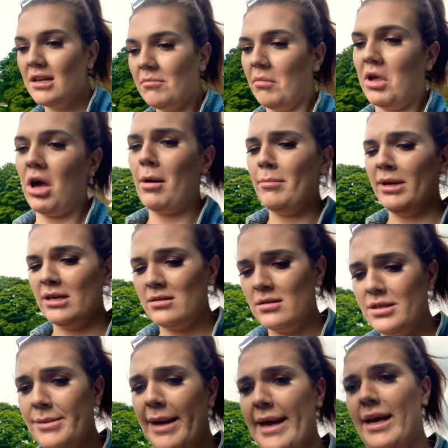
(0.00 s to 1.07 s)
my armpits are
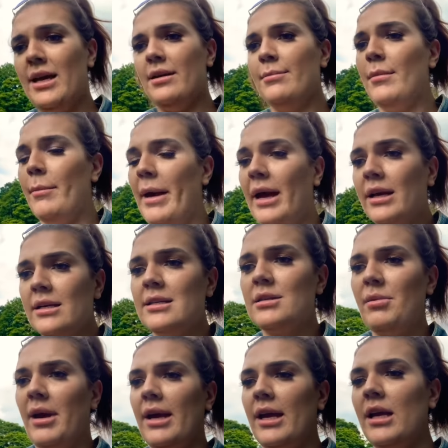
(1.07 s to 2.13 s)
sweaty, my back is
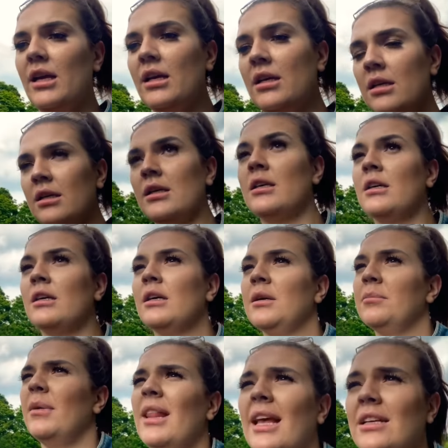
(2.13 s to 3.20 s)
sweaty,
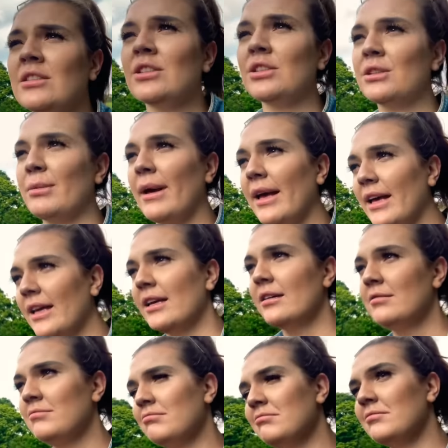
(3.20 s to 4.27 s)
my legs are sweaty.
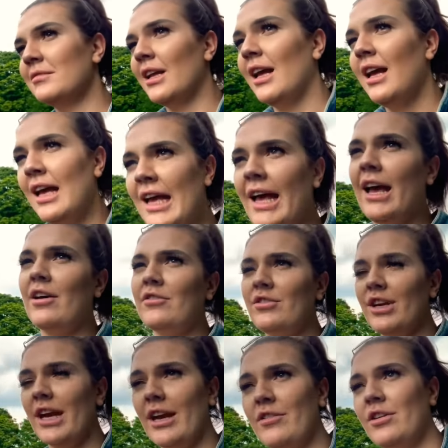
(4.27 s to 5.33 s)
Every
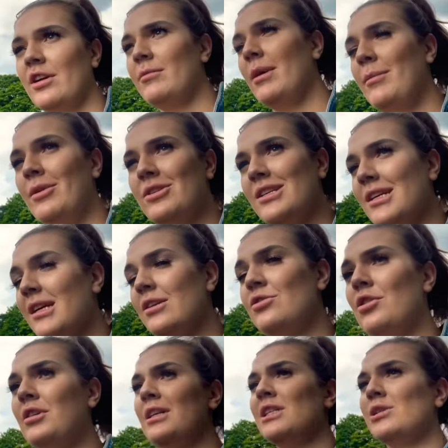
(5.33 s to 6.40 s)
area on my body is
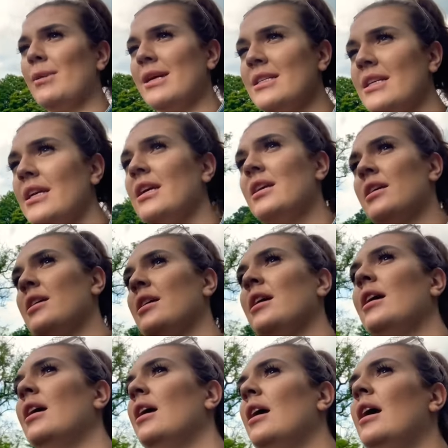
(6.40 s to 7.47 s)
currently sweaty.
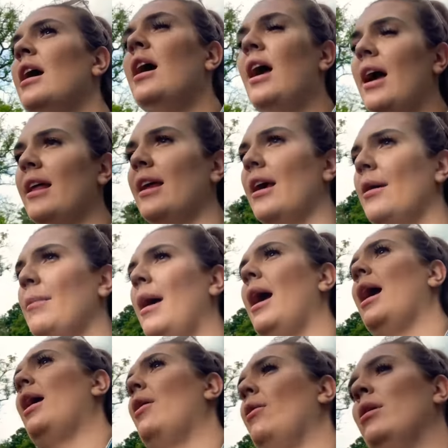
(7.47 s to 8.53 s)
And I'm
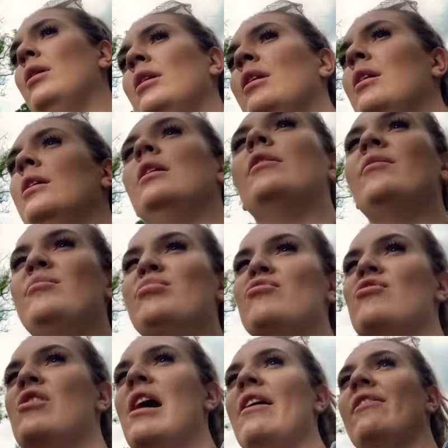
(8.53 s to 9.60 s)
out of
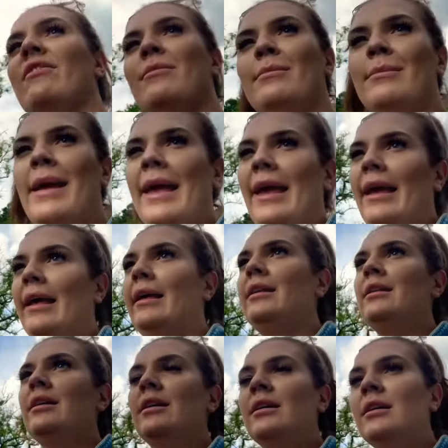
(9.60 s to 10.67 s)
breath, man.
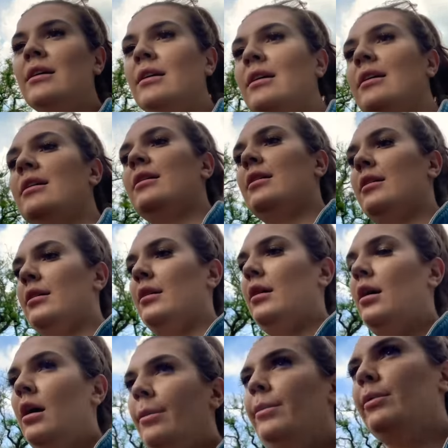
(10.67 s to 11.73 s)

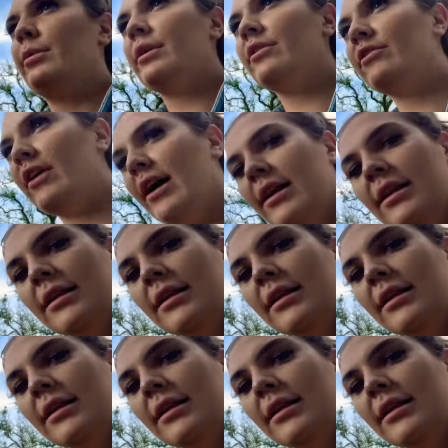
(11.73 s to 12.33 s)
Oh, but we're finally